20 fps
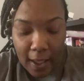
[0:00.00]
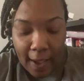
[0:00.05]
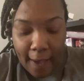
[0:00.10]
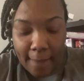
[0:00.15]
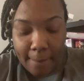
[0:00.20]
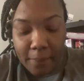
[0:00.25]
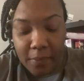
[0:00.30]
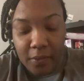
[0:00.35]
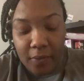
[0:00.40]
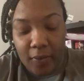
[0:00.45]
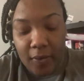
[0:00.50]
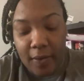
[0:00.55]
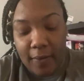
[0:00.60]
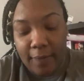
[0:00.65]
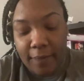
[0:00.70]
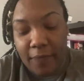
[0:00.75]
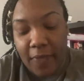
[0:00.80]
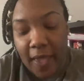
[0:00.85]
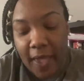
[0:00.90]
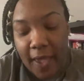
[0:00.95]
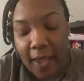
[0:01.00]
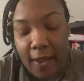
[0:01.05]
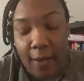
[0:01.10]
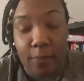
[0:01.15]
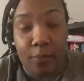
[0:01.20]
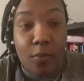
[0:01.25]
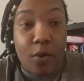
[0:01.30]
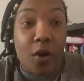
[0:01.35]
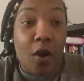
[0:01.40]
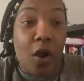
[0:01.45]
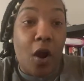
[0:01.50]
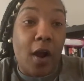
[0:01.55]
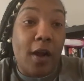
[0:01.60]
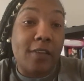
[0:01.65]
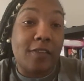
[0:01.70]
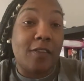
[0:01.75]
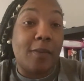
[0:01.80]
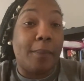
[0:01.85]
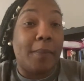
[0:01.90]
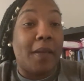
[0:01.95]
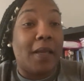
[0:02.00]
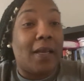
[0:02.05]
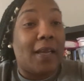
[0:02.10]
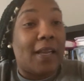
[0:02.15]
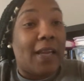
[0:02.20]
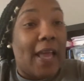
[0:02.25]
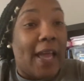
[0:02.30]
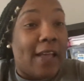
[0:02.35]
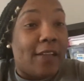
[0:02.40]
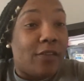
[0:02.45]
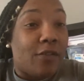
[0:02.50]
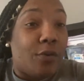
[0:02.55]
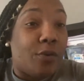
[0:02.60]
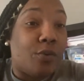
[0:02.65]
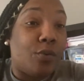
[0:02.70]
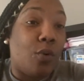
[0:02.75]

I believe that in regards to being an asshole,